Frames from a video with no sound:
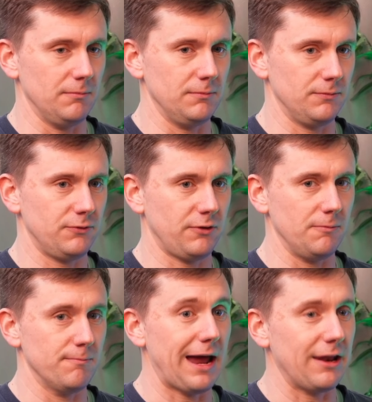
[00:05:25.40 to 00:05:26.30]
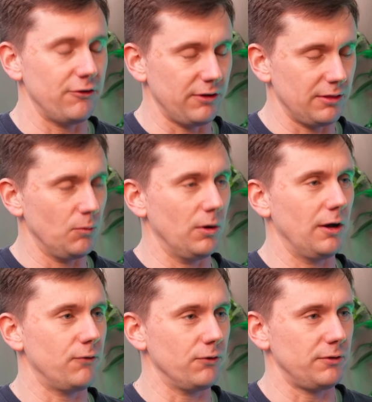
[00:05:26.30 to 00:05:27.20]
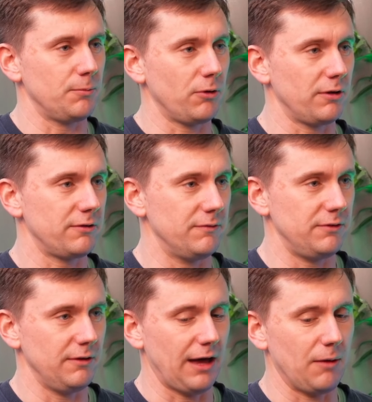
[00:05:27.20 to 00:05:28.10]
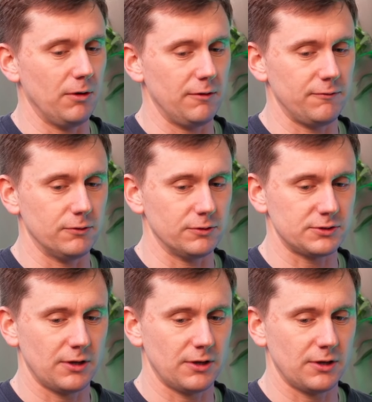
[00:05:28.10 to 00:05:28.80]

So managing the workforce and the productivity of that workforce